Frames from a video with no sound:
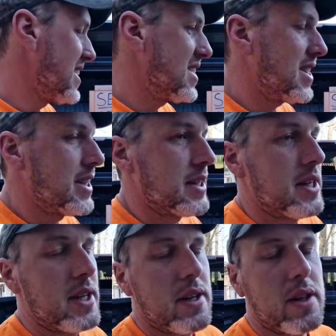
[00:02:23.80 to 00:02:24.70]

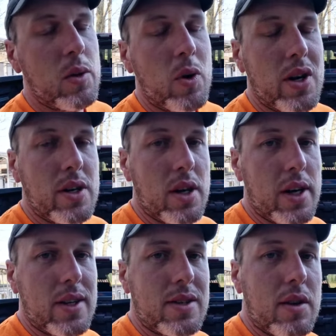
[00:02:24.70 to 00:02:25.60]
desiccant, they want done
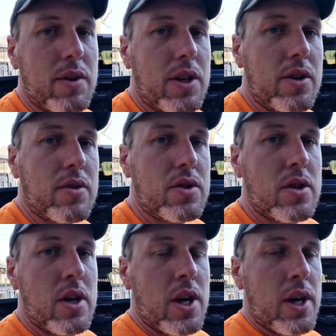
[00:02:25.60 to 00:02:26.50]
at 7 years.
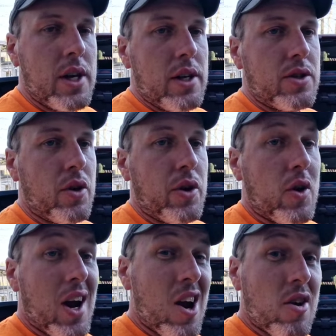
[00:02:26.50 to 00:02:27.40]
So
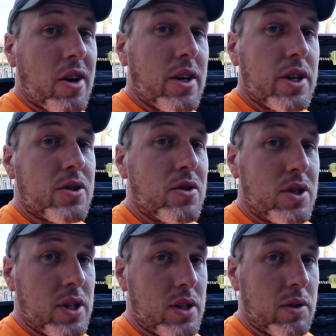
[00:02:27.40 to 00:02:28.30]
your air conditioner
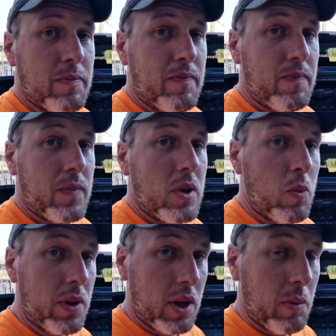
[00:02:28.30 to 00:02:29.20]
system
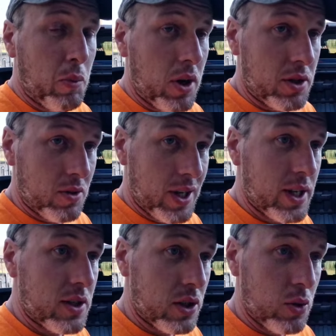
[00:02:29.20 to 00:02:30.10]
with a compressor
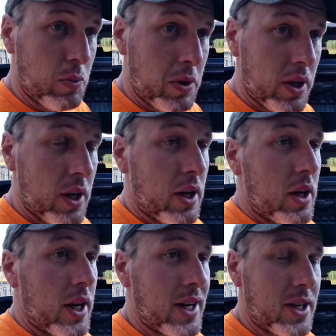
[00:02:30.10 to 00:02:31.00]
in its loop,
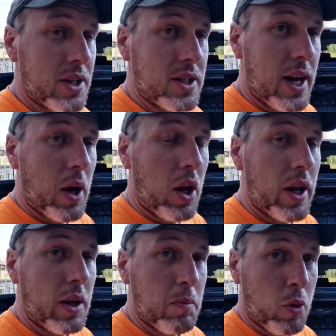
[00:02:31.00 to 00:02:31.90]
it does not
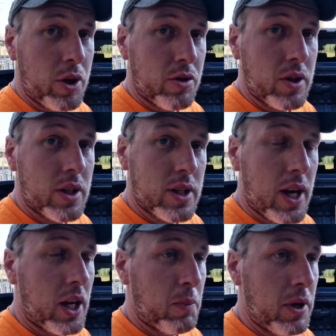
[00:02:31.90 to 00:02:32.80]
like moisture. It does
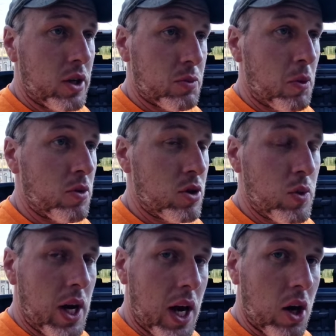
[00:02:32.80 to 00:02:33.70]
not like being exposed
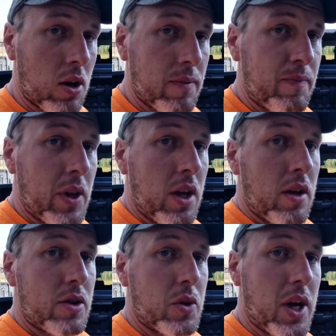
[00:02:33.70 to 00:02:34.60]
to air.
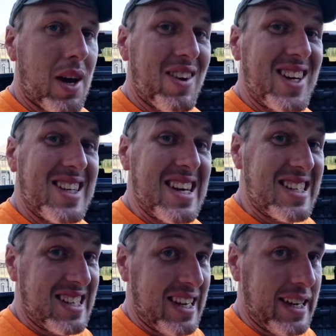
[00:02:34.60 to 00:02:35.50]
So they have a
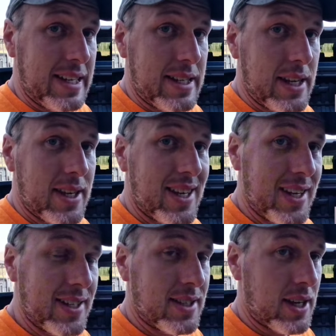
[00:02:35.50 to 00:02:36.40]
desiccant
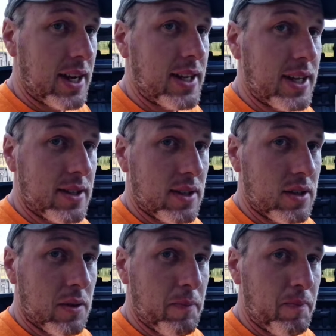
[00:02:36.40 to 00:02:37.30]
inside that
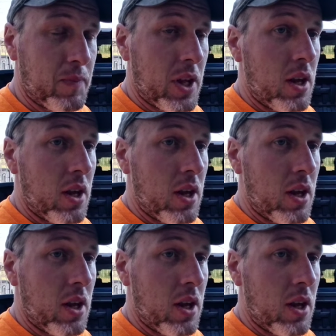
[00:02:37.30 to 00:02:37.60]
system